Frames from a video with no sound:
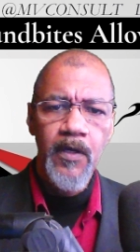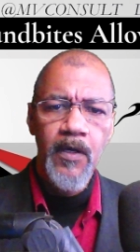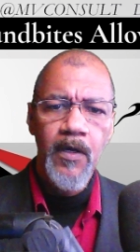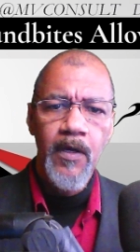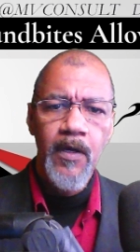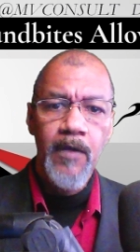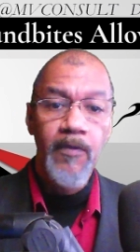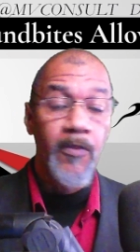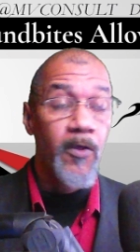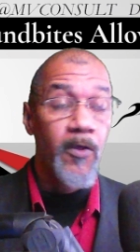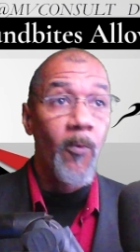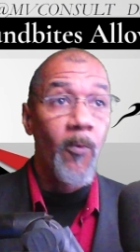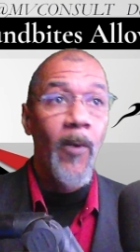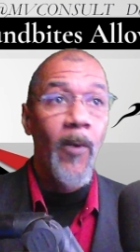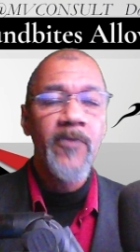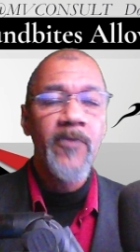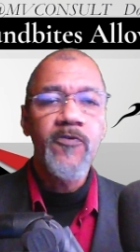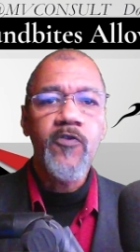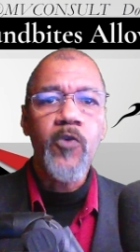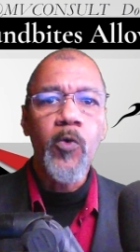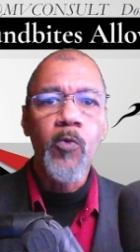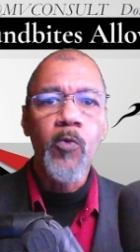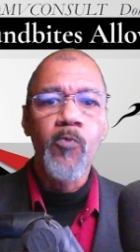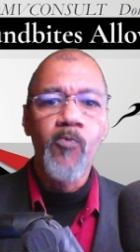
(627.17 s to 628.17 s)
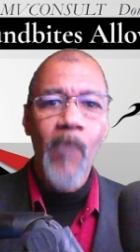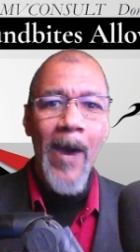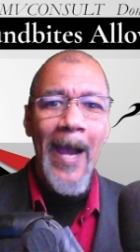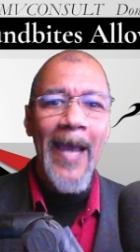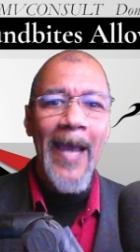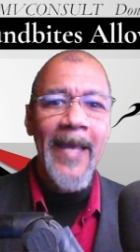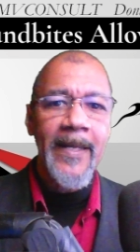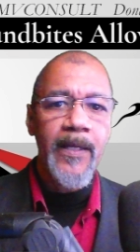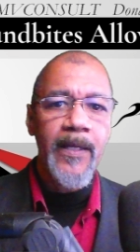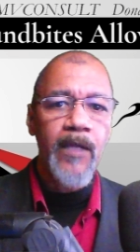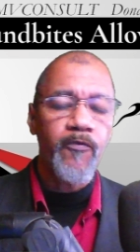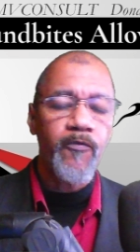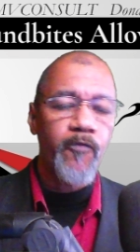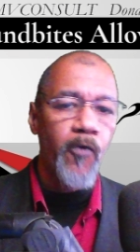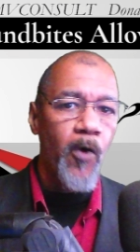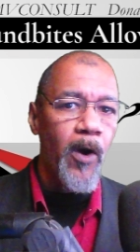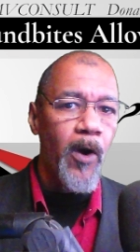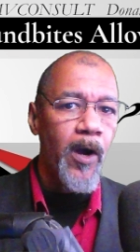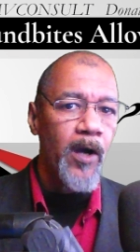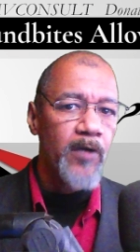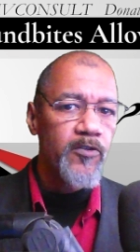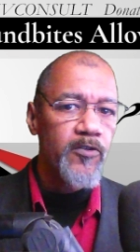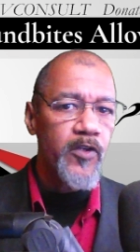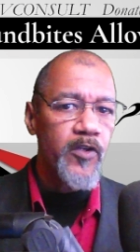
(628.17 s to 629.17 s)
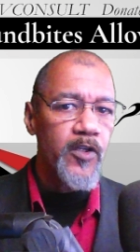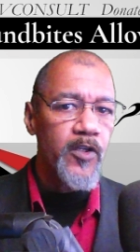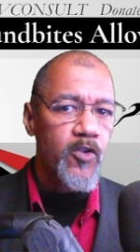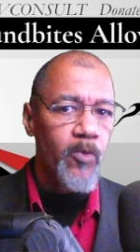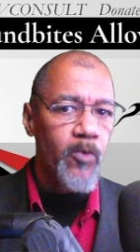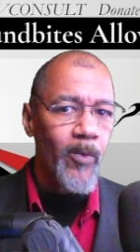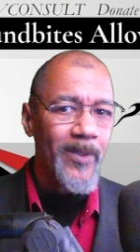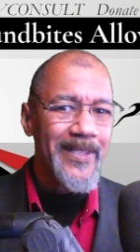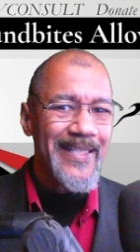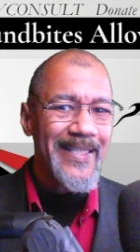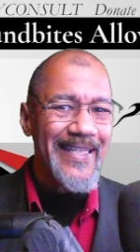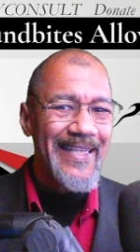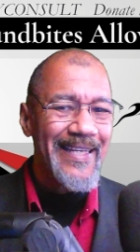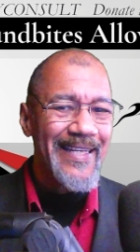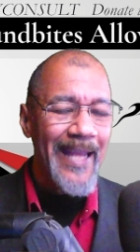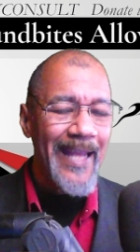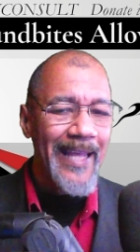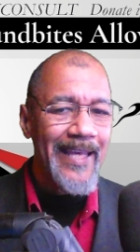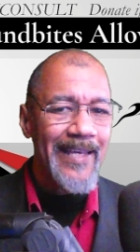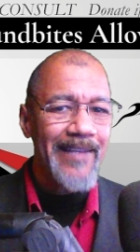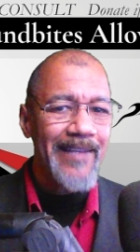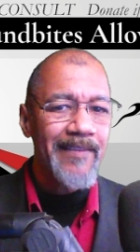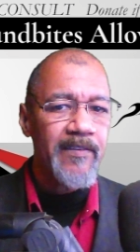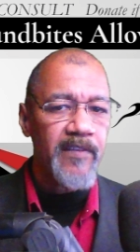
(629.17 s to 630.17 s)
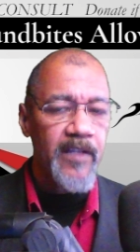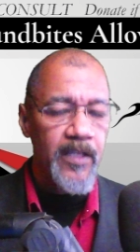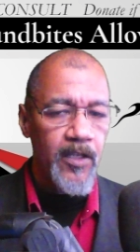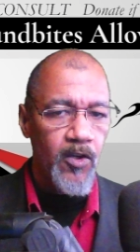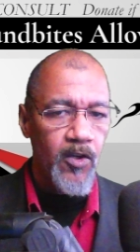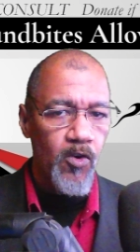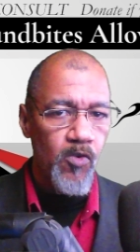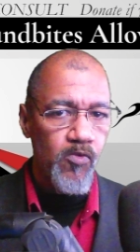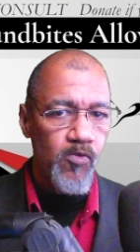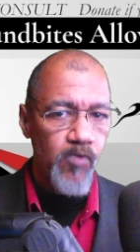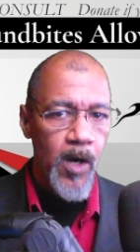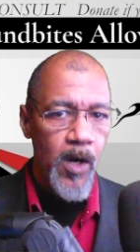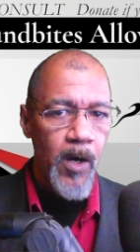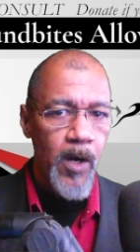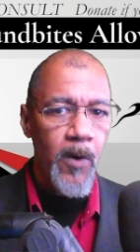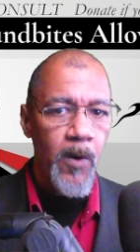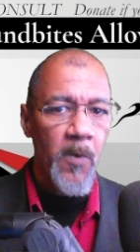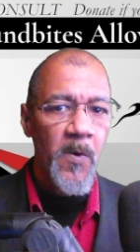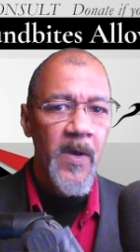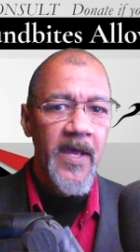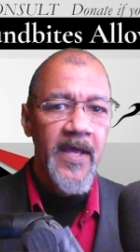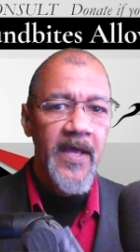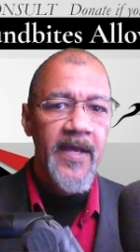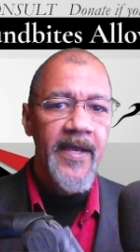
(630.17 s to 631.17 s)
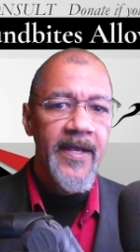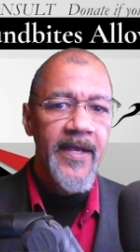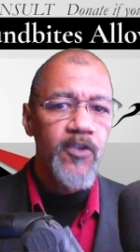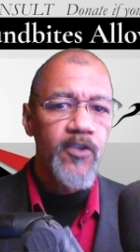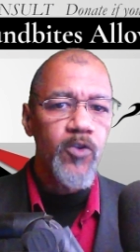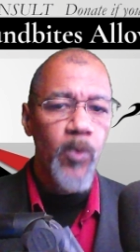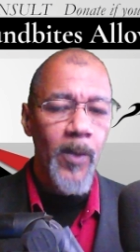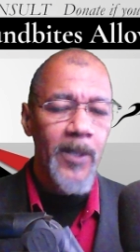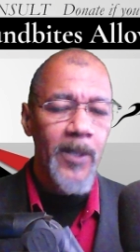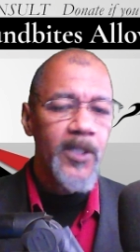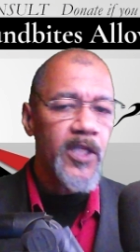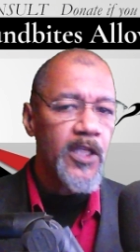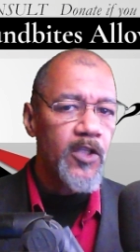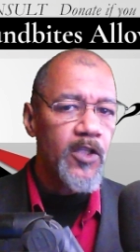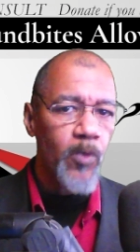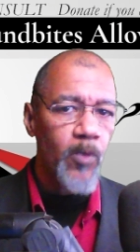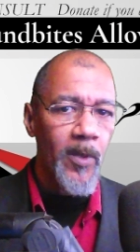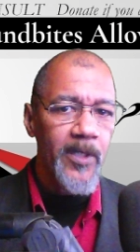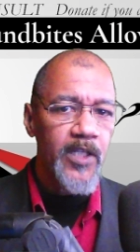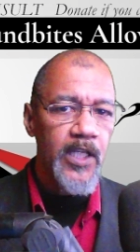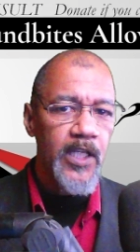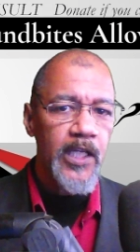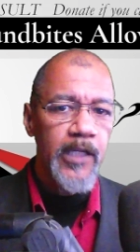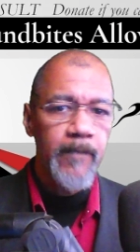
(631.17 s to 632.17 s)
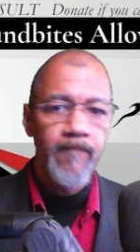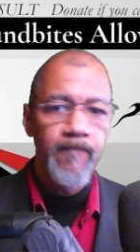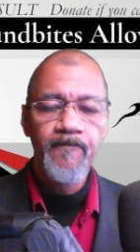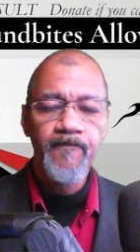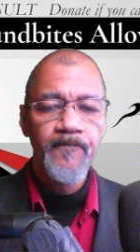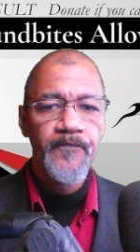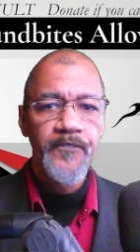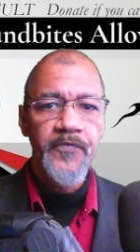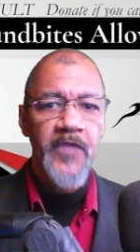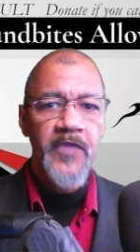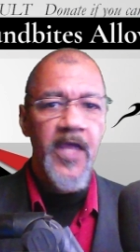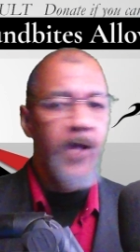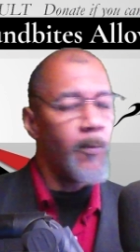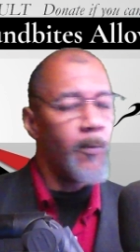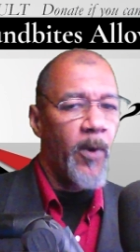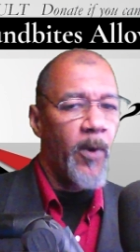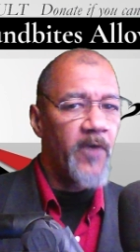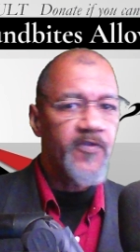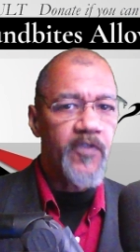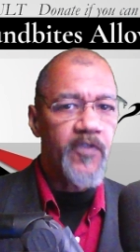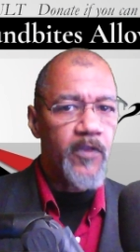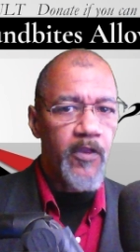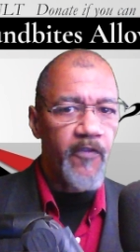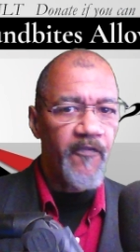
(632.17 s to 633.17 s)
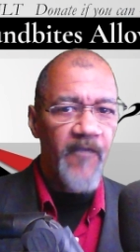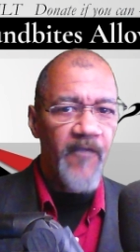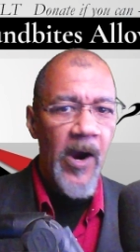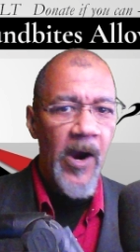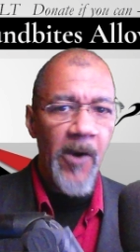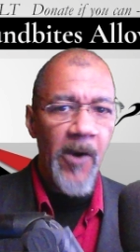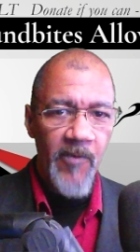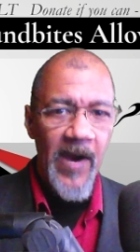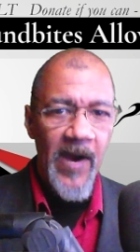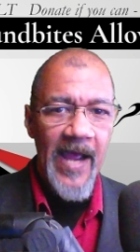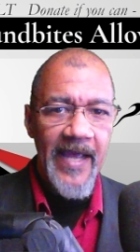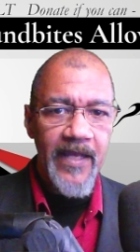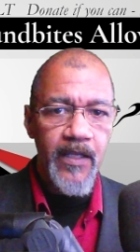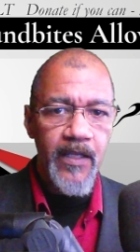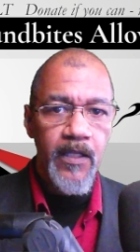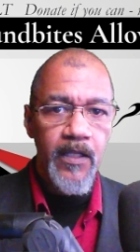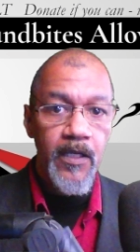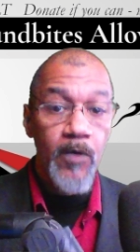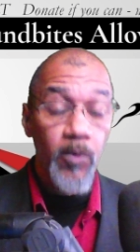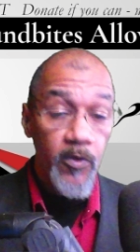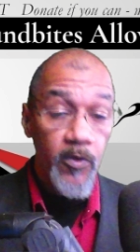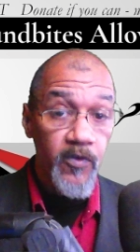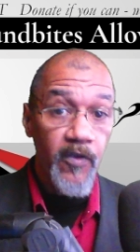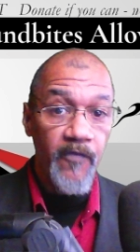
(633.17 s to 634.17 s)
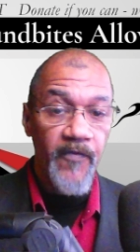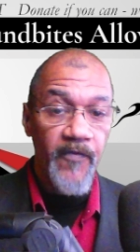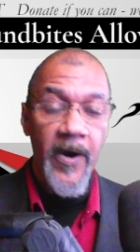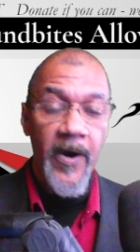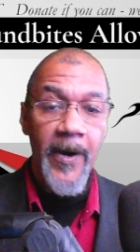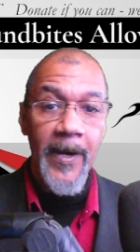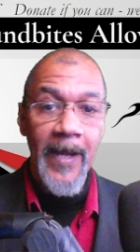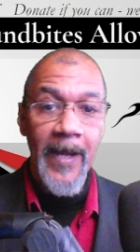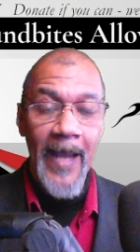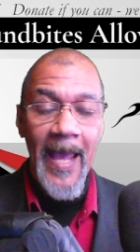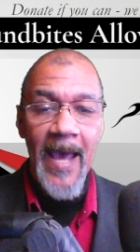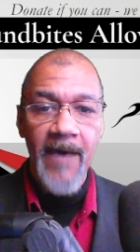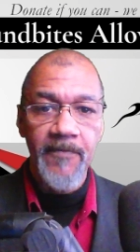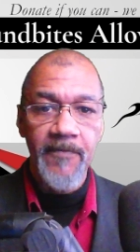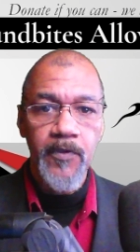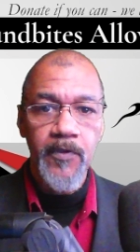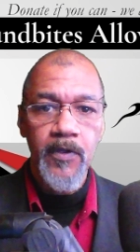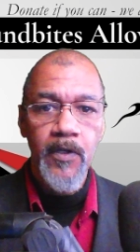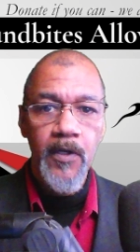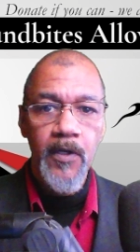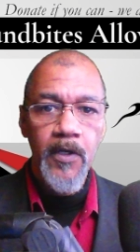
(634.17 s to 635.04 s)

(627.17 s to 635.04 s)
The ones who rioted for 120 days in a row in 2020, it wasn't the far right, it was the far left.